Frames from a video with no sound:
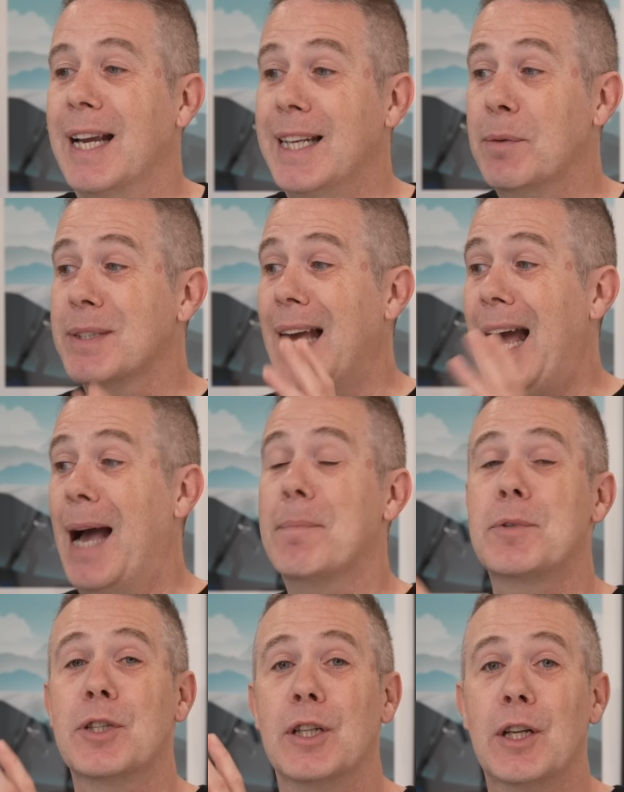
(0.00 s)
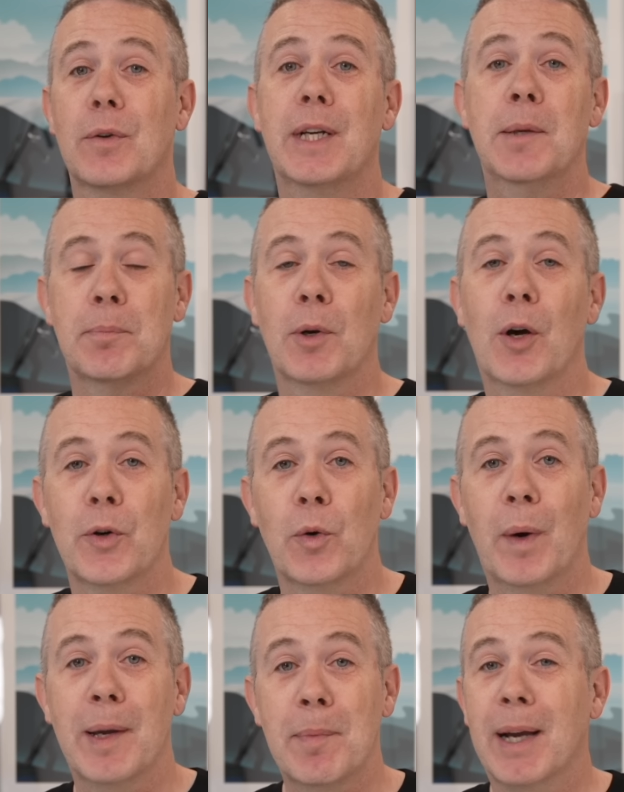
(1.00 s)
and he was absolutely blown
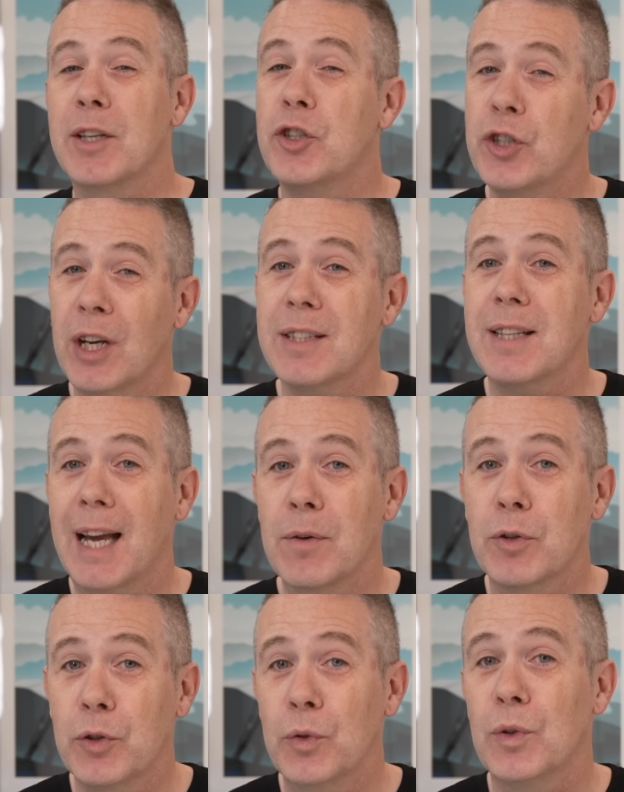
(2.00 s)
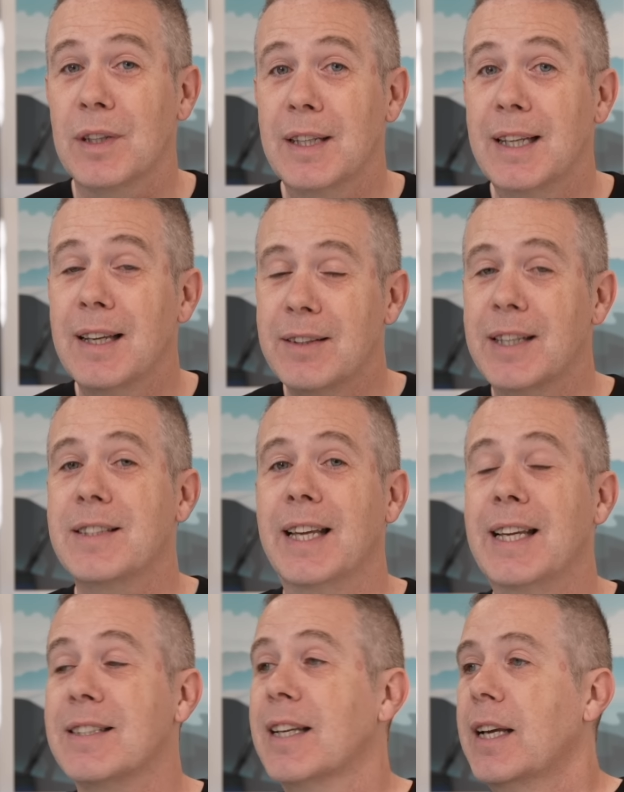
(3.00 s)
away by just how cool this
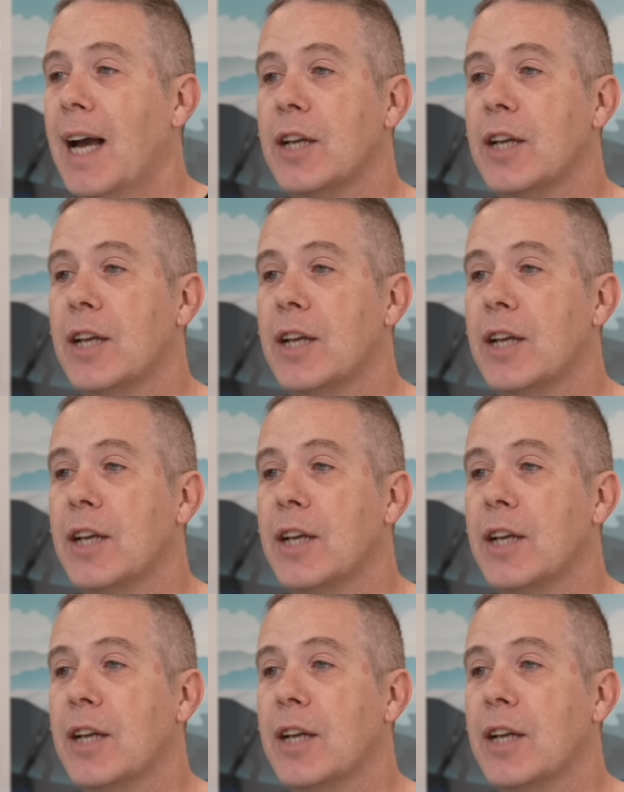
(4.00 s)
is.